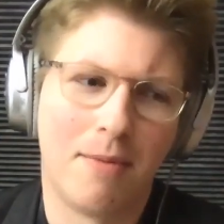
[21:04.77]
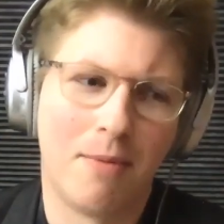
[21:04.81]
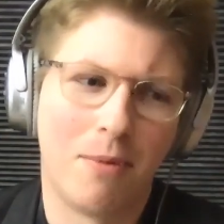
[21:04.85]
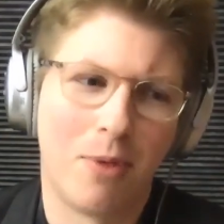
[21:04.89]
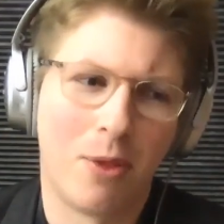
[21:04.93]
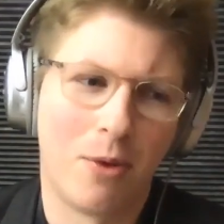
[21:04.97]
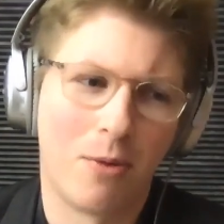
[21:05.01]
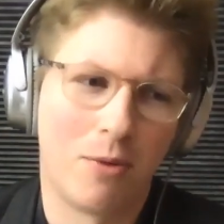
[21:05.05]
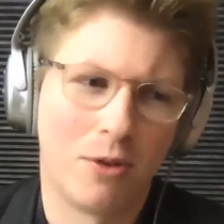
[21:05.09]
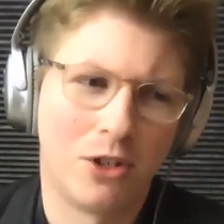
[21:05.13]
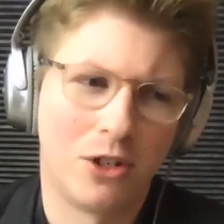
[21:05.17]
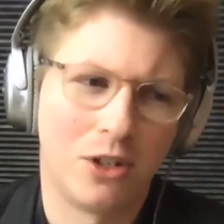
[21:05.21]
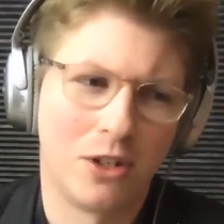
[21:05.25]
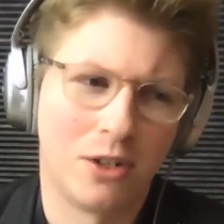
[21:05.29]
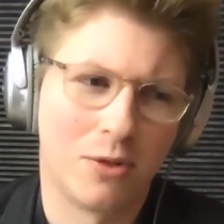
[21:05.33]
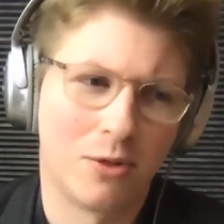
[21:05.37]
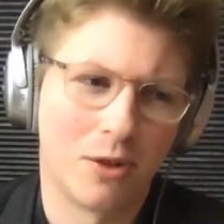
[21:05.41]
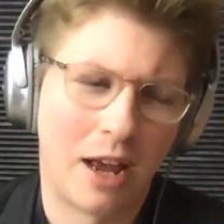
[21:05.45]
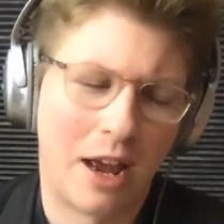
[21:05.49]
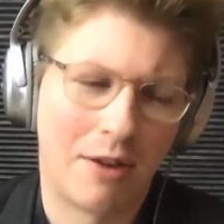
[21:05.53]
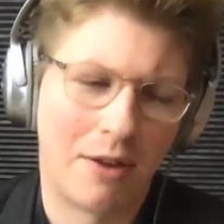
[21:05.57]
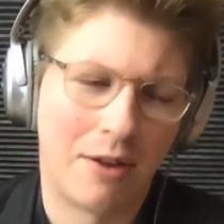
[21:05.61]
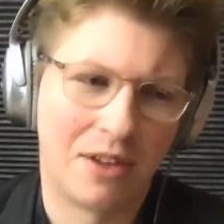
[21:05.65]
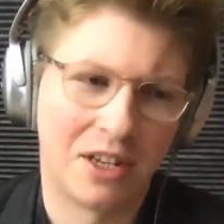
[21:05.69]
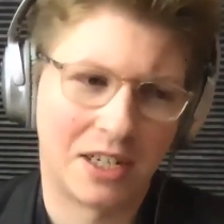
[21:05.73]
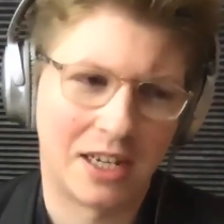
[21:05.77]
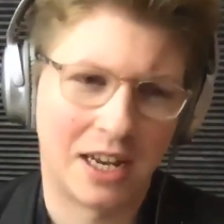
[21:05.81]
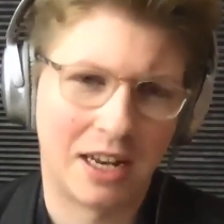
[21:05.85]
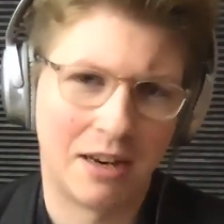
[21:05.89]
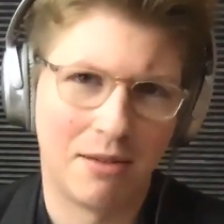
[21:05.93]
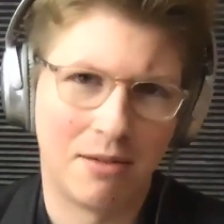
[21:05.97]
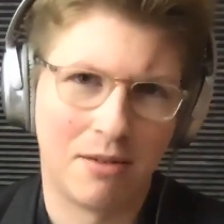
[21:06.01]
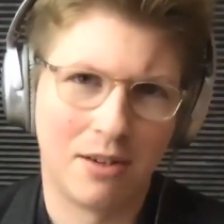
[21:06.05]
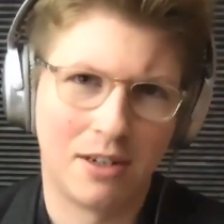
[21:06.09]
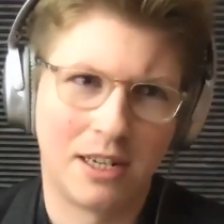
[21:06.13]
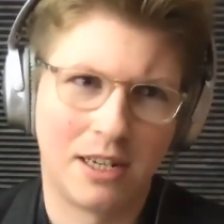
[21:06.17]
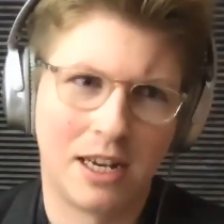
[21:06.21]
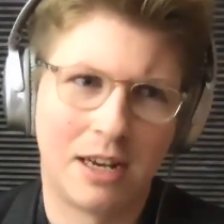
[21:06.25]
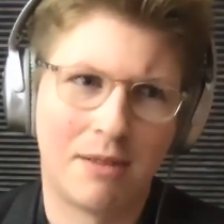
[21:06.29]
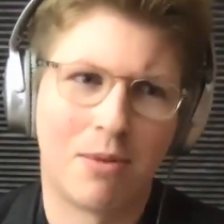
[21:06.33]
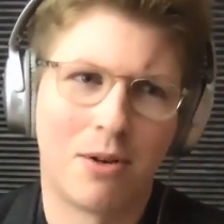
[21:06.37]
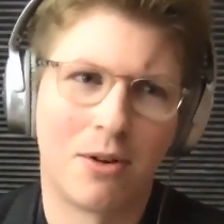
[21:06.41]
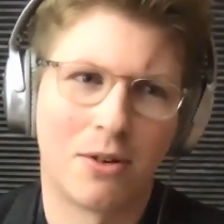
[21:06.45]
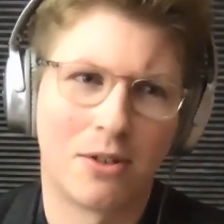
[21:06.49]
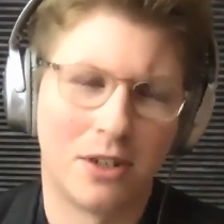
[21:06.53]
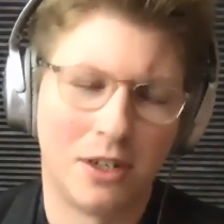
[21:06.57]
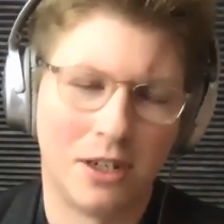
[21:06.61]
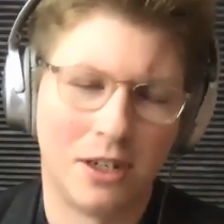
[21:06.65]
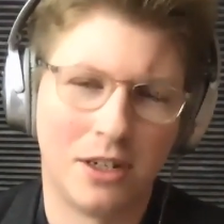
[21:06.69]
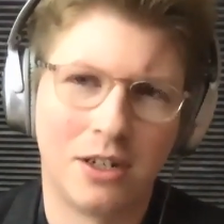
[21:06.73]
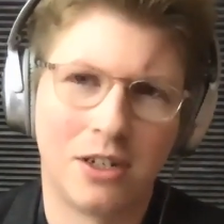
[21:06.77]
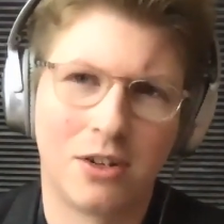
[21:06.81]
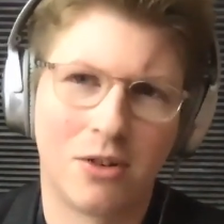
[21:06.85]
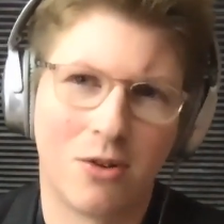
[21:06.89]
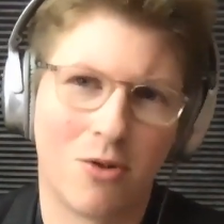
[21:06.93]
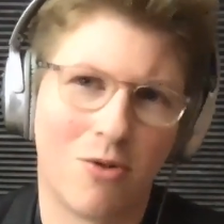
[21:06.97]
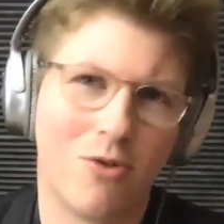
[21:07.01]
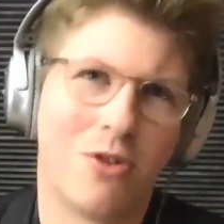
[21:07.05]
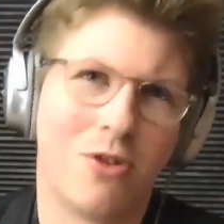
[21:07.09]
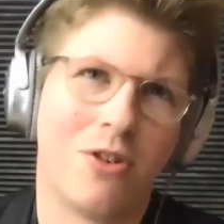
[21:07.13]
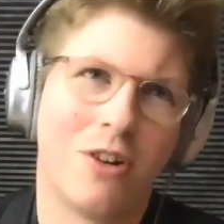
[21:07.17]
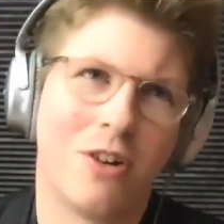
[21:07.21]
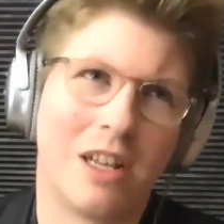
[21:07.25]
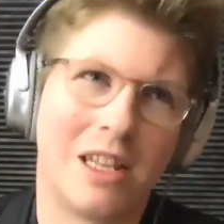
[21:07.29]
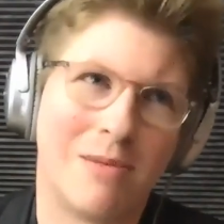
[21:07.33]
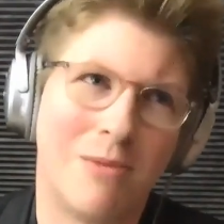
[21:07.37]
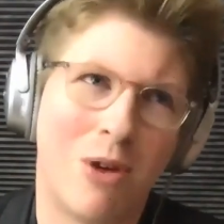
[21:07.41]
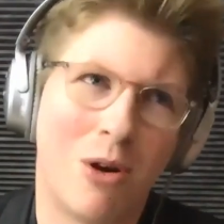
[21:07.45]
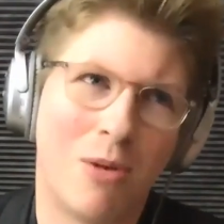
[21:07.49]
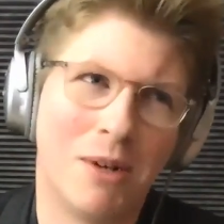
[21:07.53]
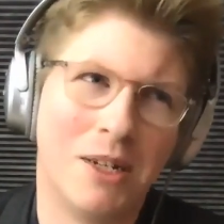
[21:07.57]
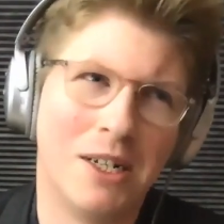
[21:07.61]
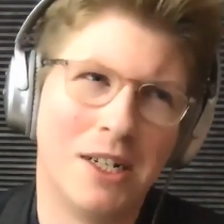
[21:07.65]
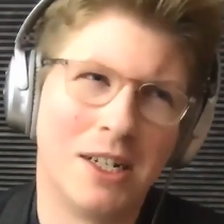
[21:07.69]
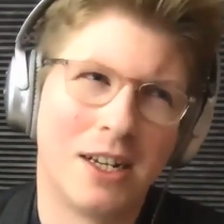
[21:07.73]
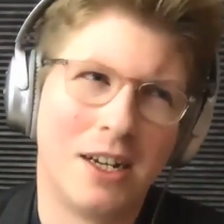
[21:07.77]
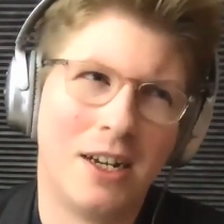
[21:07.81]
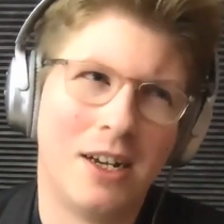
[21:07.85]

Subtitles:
which is how the sent box is ordered at the moment.